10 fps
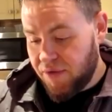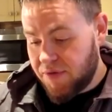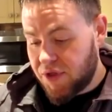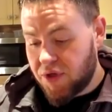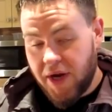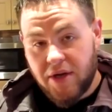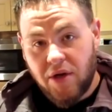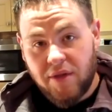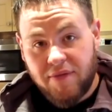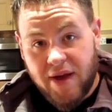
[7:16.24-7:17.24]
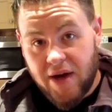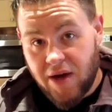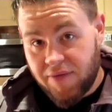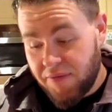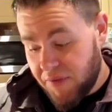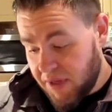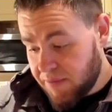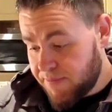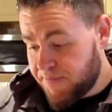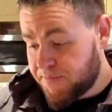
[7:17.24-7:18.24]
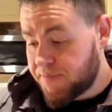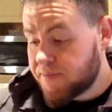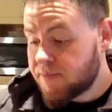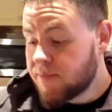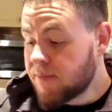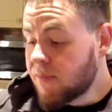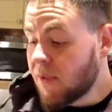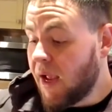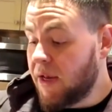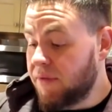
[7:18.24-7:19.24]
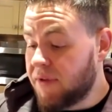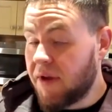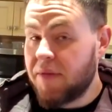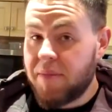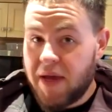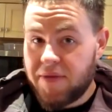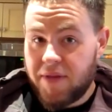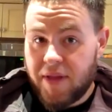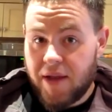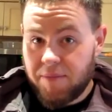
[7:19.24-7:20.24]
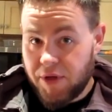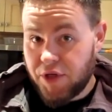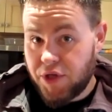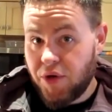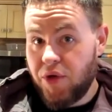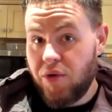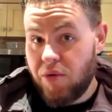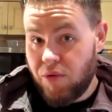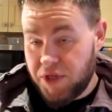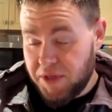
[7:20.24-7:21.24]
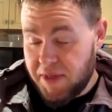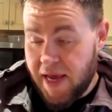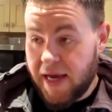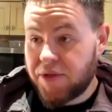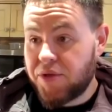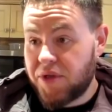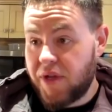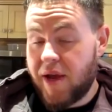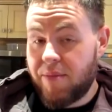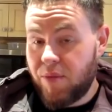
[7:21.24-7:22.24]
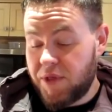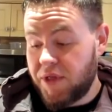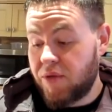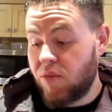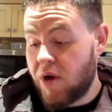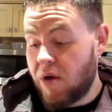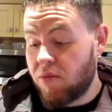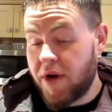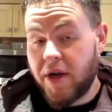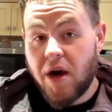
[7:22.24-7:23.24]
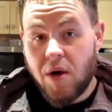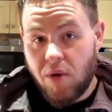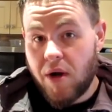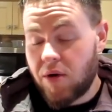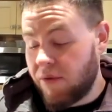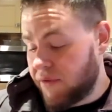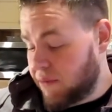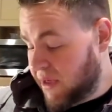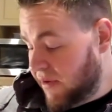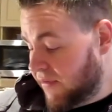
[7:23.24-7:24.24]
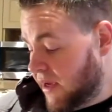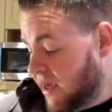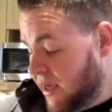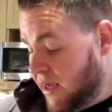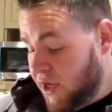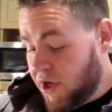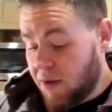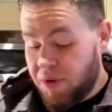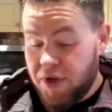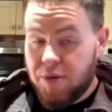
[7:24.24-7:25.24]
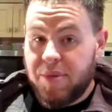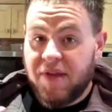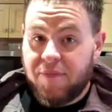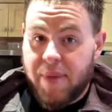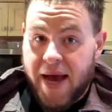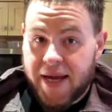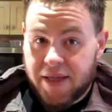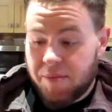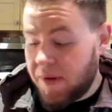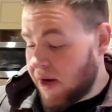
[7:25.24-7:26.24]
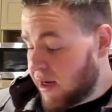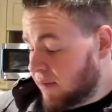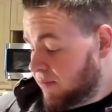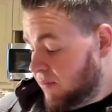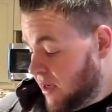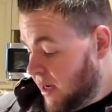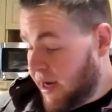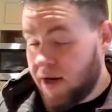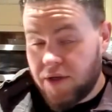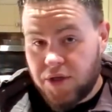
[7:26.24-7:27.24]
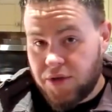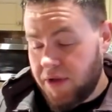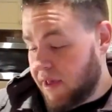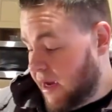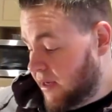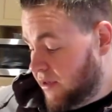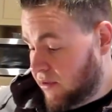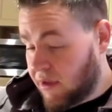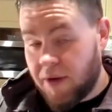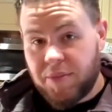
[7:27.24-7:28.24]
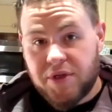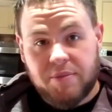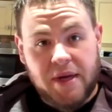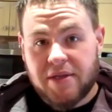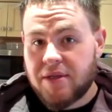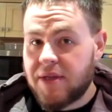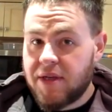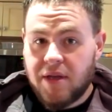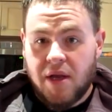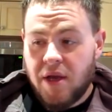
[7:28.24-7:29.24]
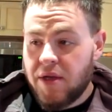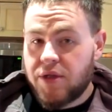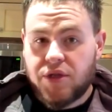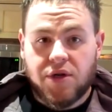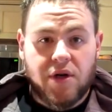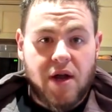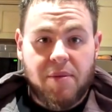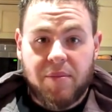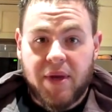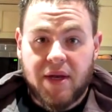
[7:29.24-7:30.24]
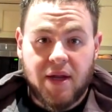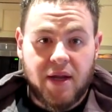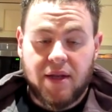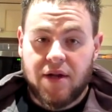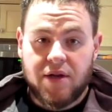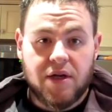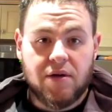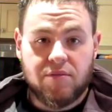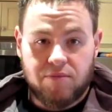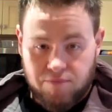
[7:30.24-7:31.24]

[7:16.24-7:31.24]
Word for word: you've strained all the fat off of it, and you've done the method that I'm going to show you, which is the extra step, which is uh, running hot water over the beef. You're going to put your beef back in the pot, and I'll show you that. And you'll dump your spices in, stir it up a bit, and there you go.